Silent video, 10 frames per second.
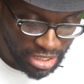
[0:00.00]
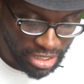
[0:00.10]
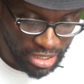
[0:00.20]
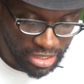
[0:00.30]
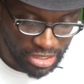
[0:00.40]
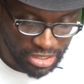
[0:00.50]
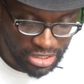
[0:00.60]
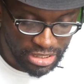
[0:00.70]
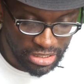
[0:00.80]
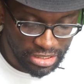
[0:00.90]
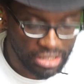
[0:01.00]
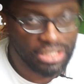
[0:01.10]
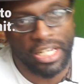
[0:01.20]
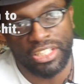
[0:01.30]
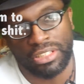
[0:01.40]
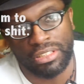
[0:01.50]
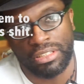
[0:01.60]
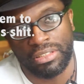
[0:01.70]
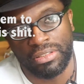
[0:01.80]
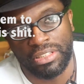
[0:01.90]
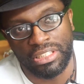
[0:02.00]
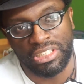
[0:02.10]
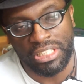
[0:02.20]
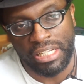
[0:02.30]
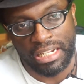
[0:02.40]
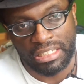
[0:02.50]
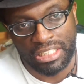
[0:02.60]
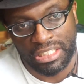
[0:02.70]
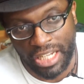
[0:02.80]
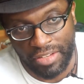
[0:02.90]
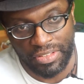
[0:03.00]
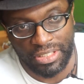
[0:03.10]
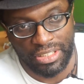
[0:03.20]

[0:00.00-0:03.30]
is the successor to the GX7.